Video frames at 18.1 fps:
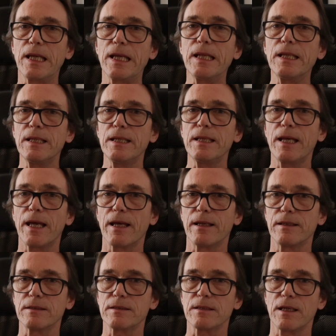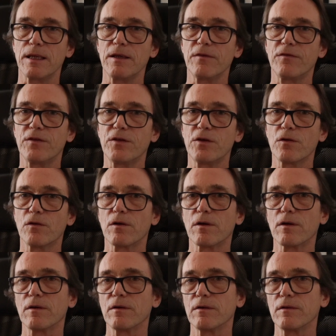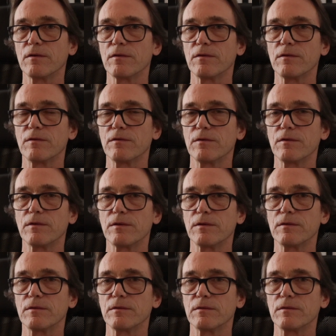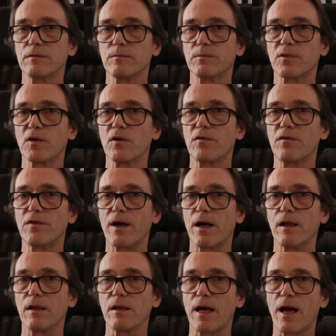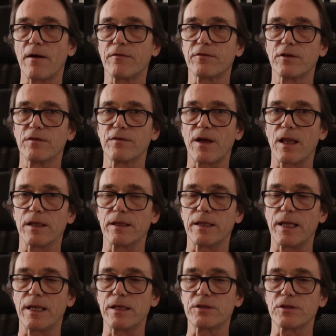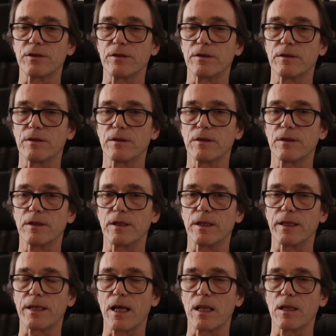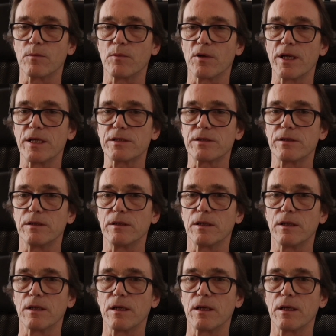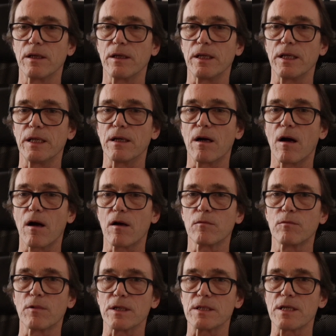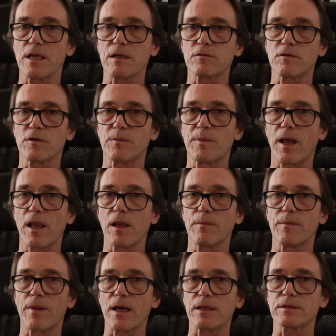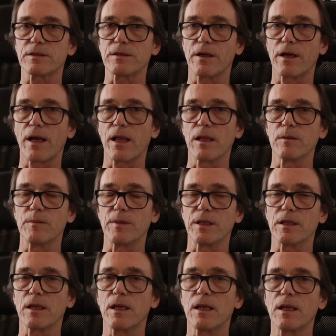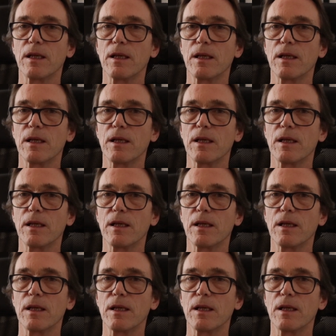In the end, if your profile after validation and calibration in a hardware sense with Palette Master Element